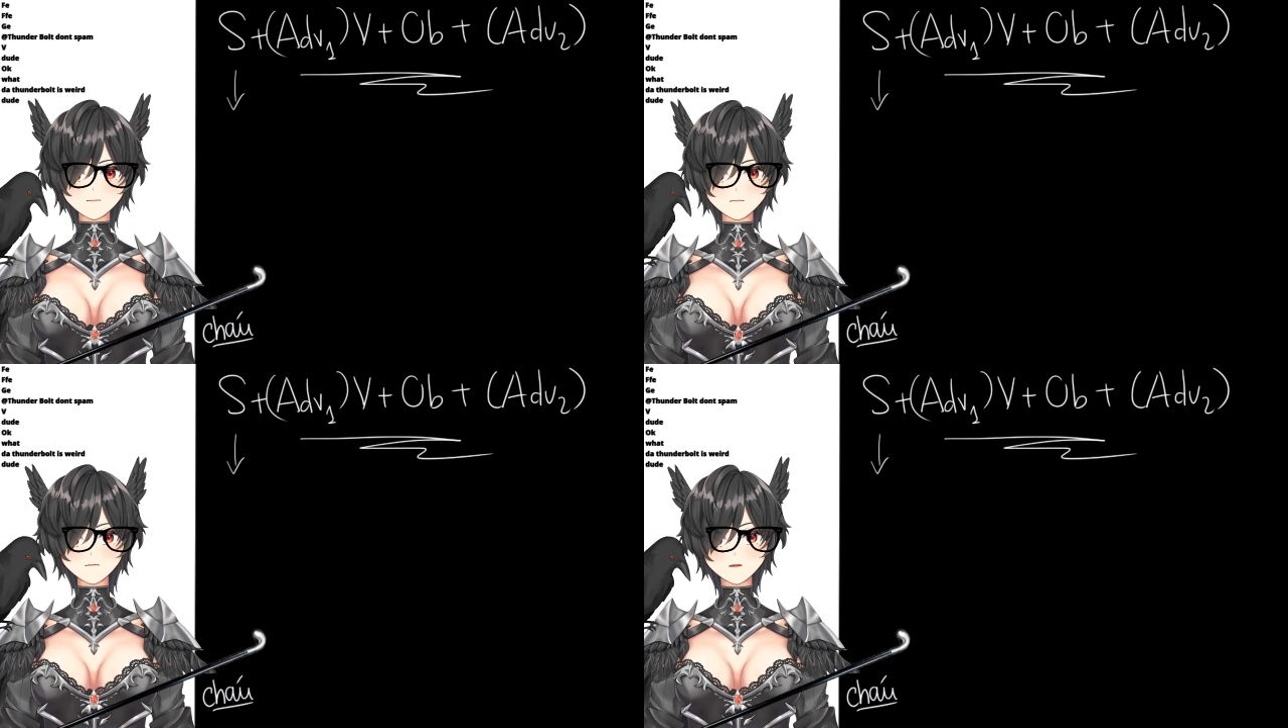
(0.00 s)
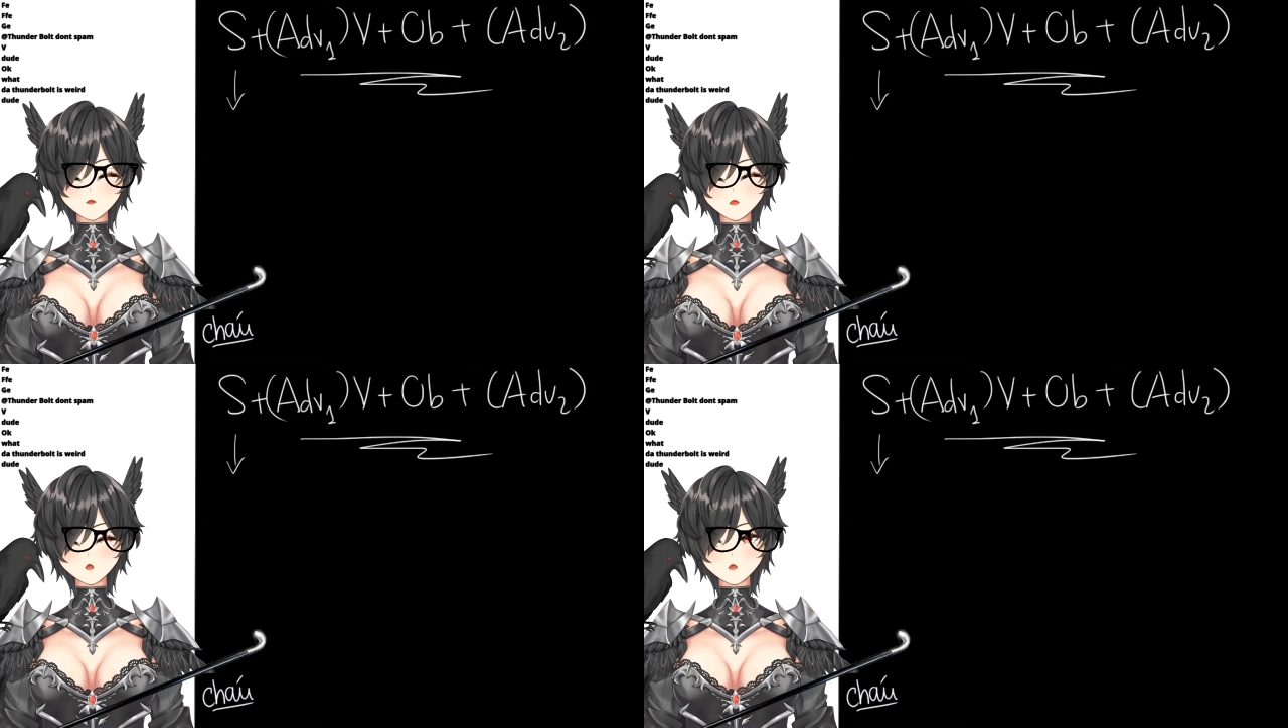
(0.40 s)

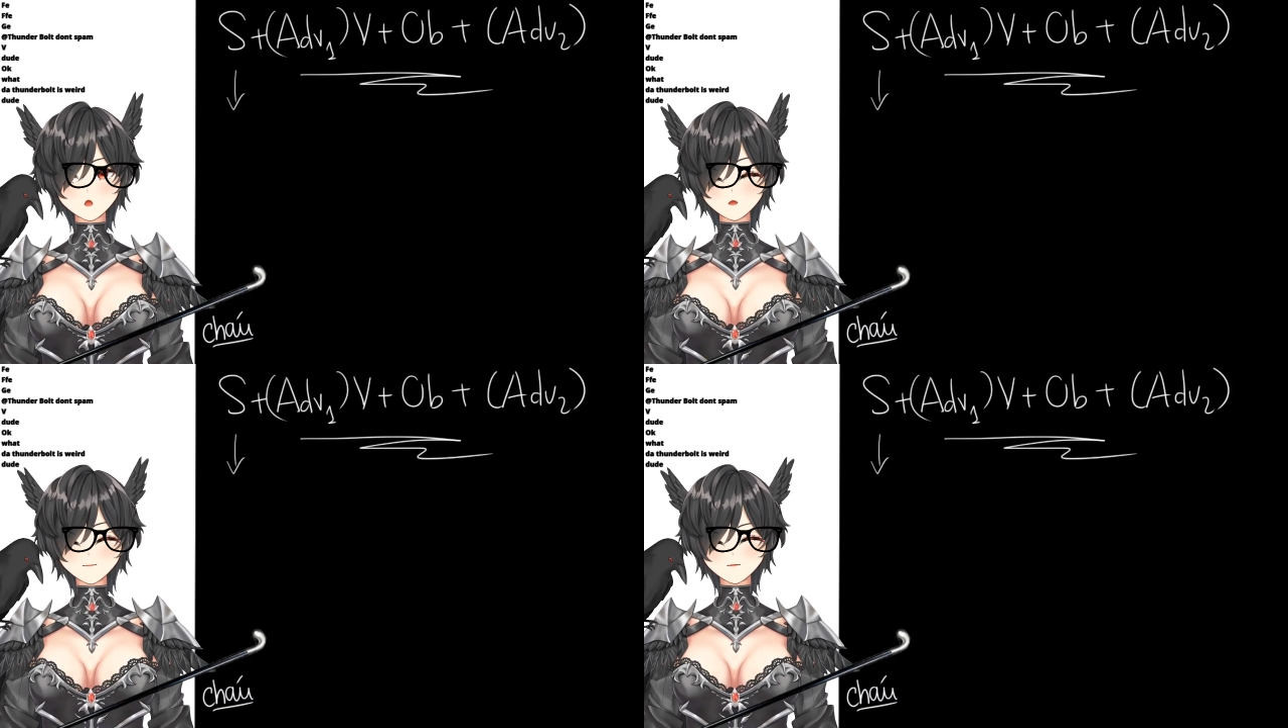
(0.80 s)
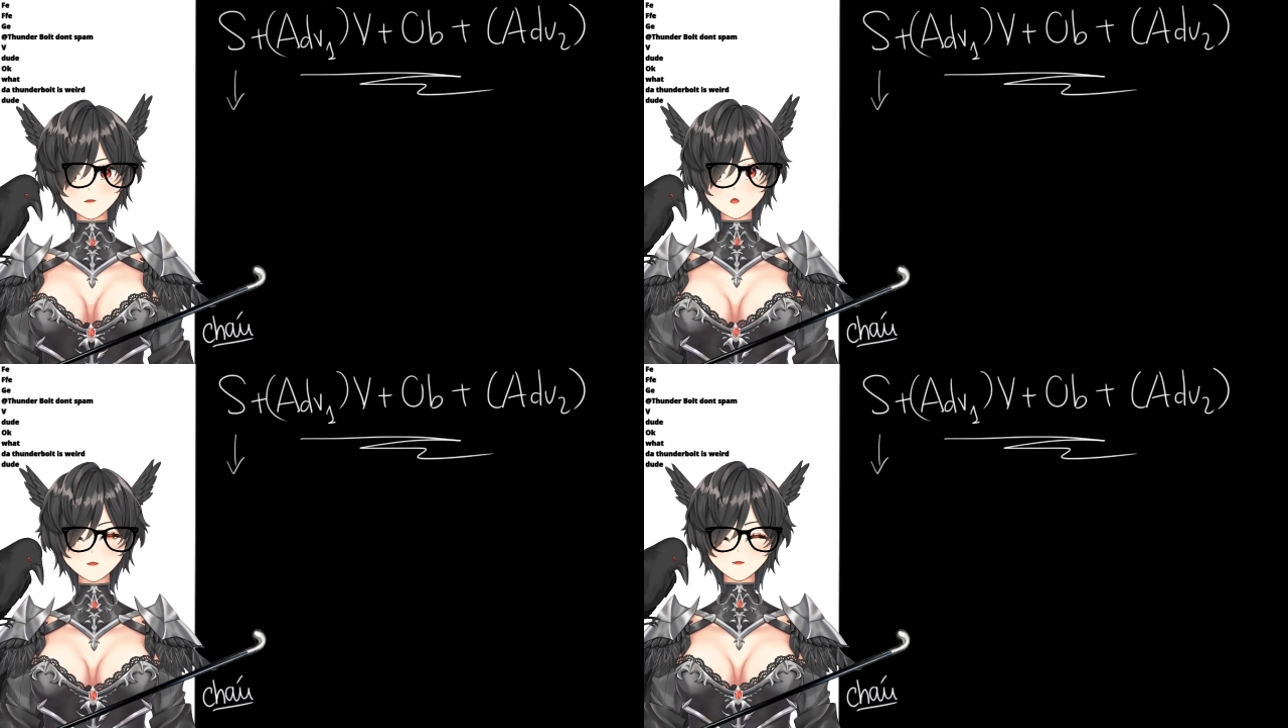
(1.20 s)
or uncle
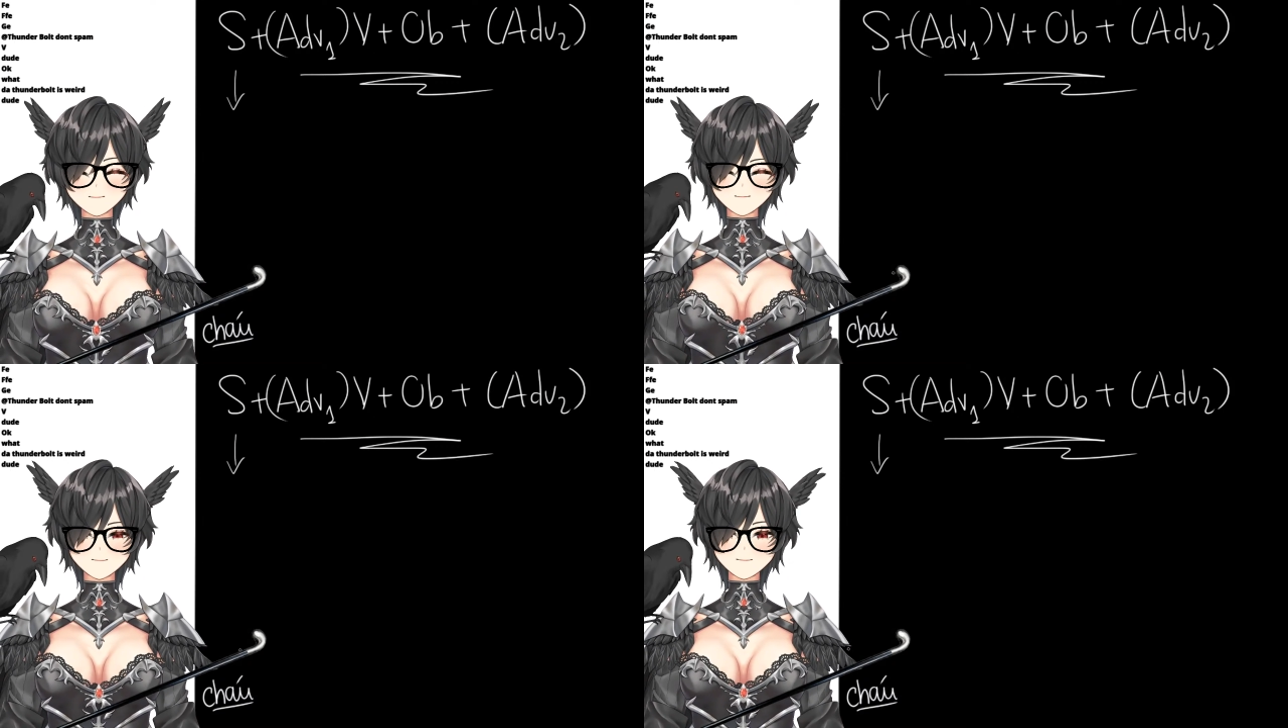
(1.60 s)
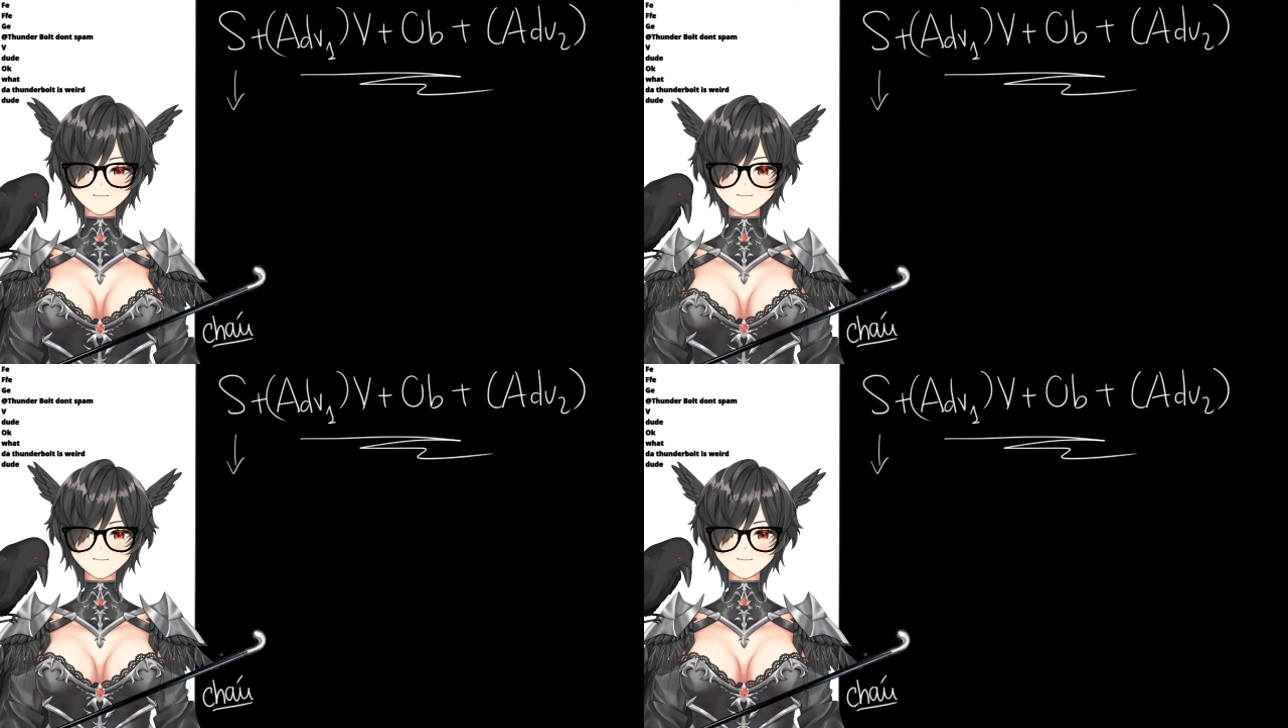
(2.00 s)
or auntie,